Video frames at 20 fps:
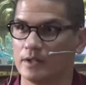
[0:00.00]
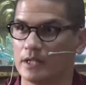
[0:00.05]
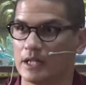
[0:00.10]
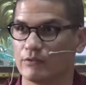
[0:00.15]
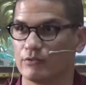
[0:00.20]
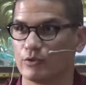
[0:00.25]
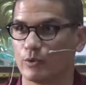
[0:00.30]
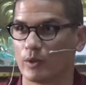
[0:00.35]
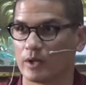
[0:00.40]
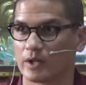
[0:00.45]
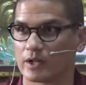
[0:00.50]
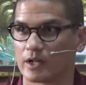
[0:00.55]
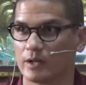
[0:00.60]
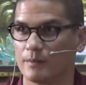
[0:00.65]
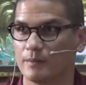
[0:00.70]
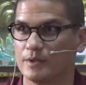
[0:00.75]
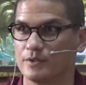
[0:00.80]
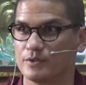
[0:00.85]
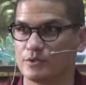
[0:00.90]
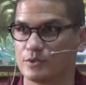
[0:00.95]
If you want to
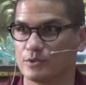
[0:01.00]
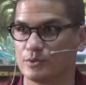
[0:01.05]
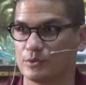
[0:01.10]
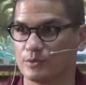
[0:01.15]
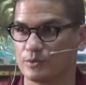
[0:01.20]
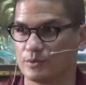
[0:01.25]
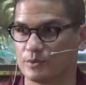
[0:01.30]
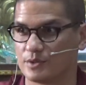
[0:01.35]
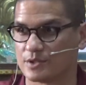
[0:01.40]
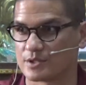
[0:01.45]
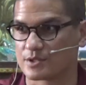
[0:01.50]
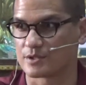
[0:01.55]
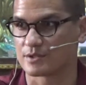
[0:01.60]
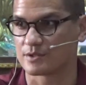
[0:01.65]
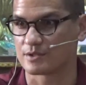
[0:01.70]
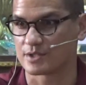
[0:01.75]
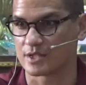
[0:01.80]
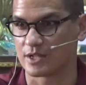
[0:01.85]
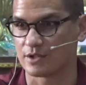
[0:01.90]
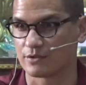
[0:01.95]
come into this
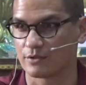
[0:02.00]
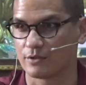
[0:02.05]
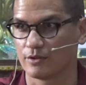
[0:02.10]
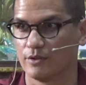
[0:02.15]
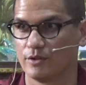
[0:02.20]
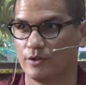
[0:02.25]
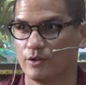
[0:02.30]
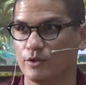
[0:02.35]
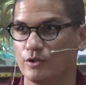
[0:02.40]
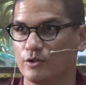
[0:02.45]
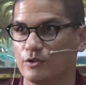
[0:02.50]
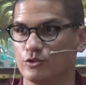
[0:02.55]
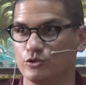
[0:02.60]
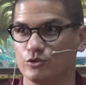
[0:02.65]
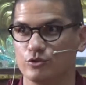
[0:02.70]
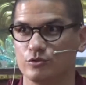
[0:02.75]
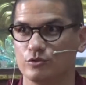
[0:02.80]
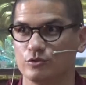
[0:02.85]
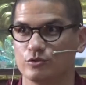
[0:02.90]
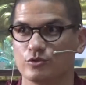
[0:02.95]
center,
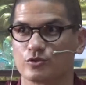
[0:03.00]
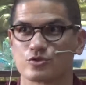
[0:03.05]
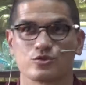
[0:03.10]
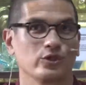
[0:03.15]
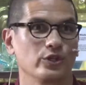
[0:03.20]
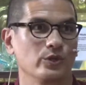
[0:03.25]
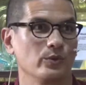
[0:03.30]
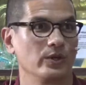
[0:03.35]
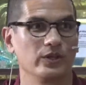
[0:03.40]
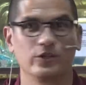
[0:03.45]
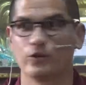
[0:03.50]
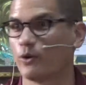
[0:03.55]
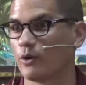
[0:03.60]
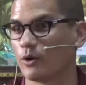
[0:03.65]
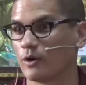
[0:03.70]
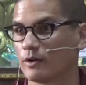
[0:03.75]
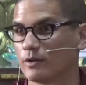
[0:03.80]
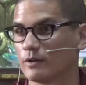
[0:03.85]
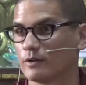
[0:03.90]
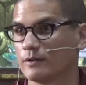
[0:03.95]
there's only one door.